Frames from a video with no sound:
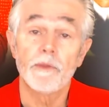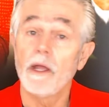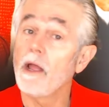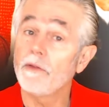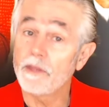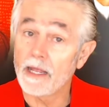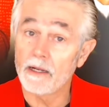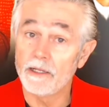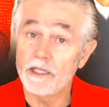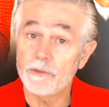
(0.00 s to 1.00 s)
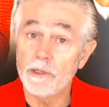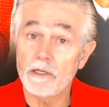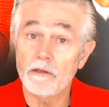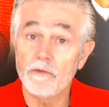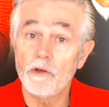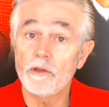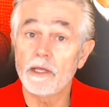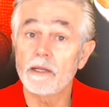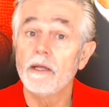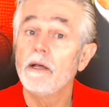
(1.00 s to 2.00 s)
And that leads me to the view
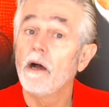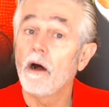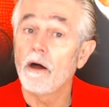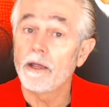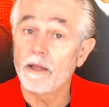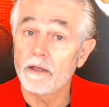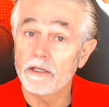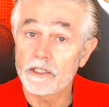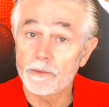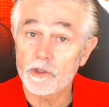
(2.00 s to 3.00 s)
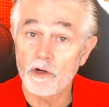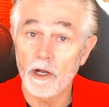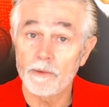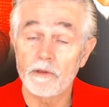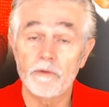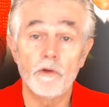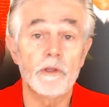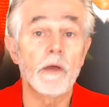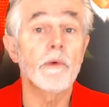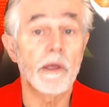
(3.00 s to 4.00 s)
that I subscribe to the view
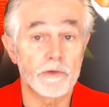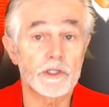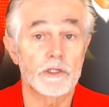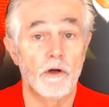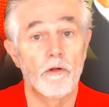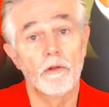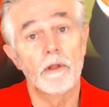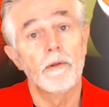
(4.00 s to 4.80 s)
that we have a soul.